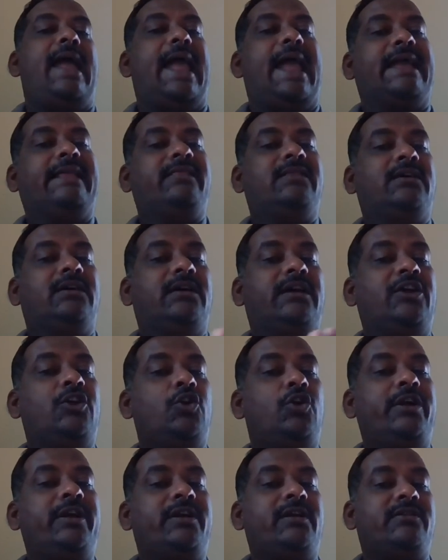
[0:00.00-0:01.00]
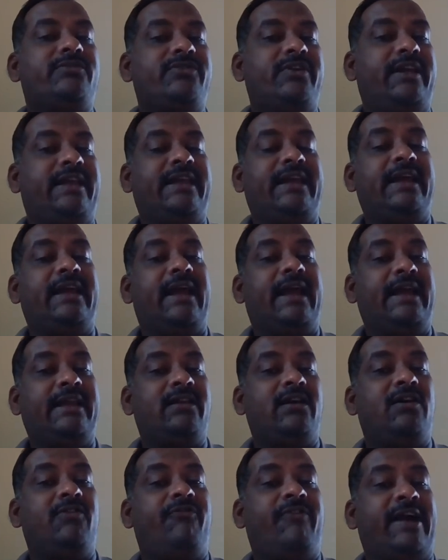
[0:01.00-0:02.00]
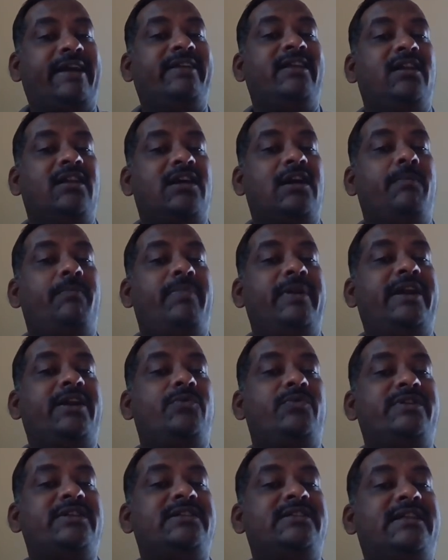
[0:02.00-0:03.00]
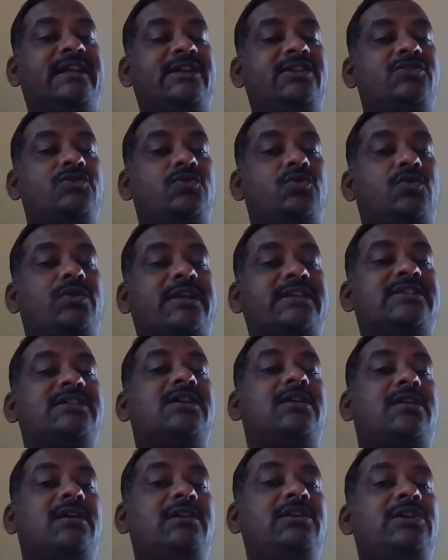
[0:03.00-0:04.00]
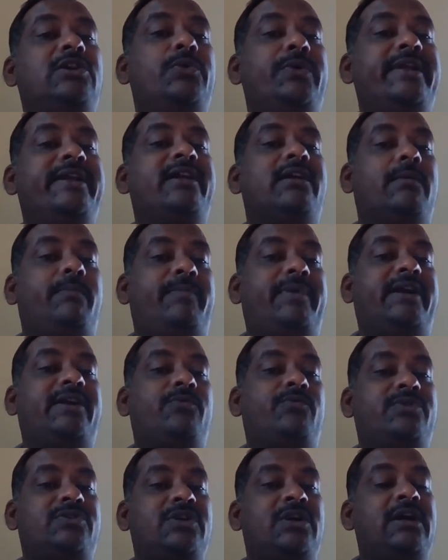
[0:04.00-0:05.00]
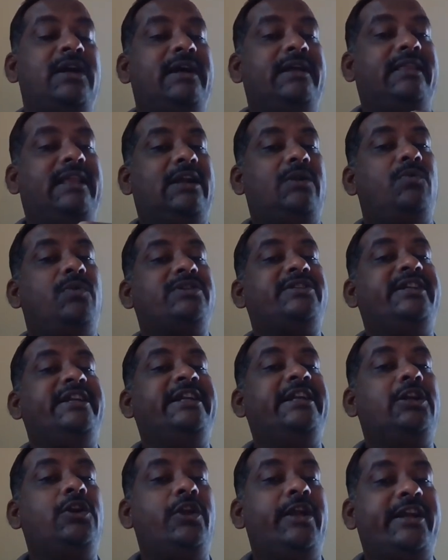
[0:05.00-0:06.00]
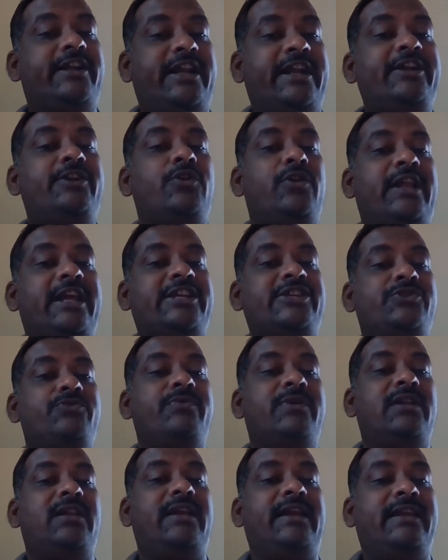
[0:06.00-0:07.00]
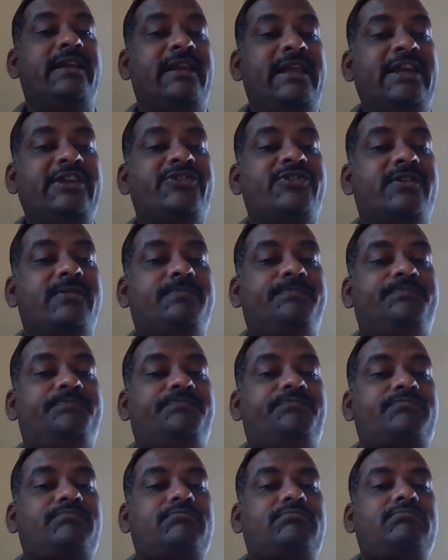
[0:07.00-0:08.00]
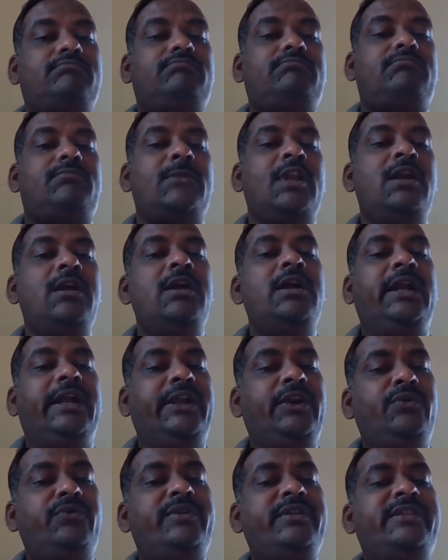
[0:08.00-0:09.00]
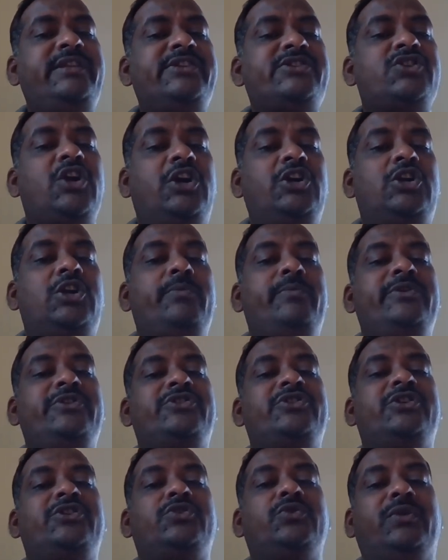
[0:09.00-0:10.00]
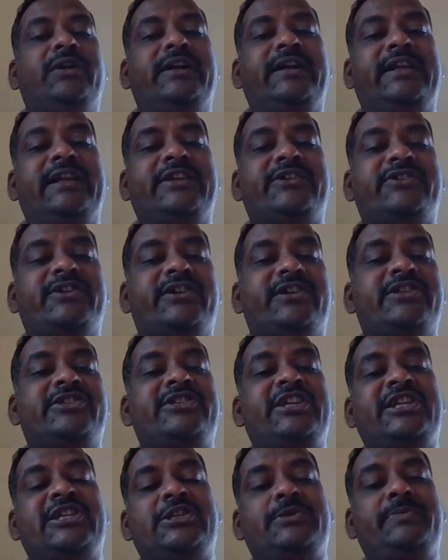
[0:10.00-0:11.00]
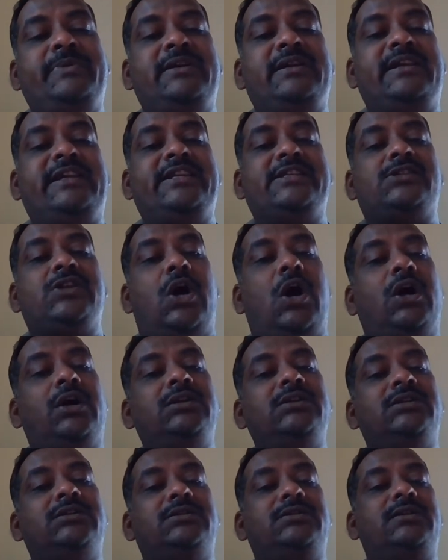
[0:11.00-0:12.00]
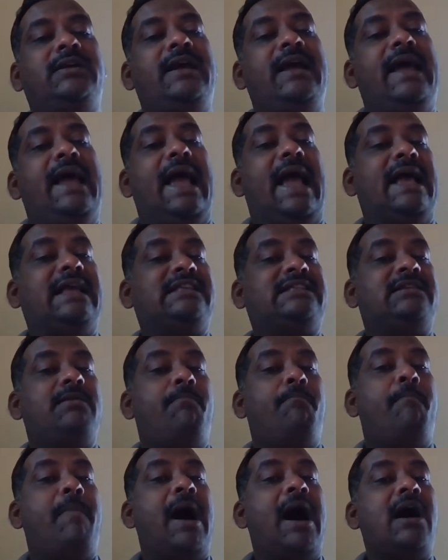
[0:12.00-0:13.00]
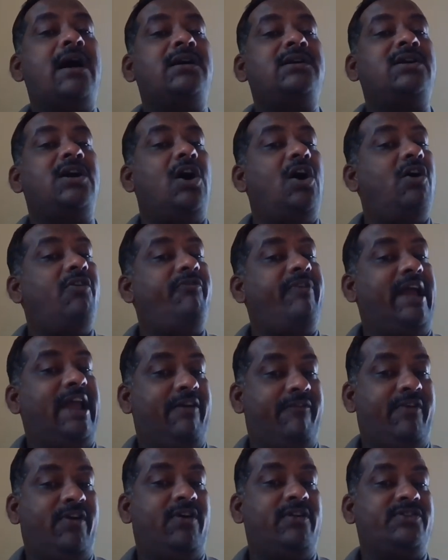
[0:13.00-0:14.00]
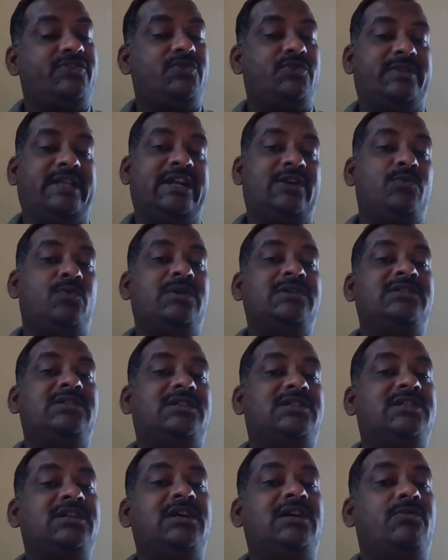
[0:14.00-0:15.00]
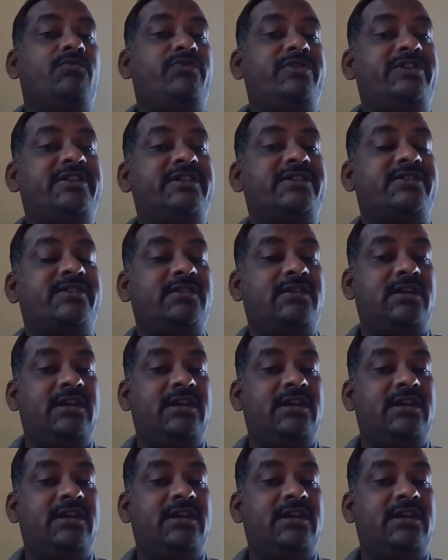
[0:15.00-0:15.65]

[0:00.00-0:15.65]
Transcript: and the heroic and a final couplet, which is that is known as a concluding couplet, which and was intellectual in nature. Due to this contribution to literature, Shakespeare is honored as a bard of Avon. So that was the term which is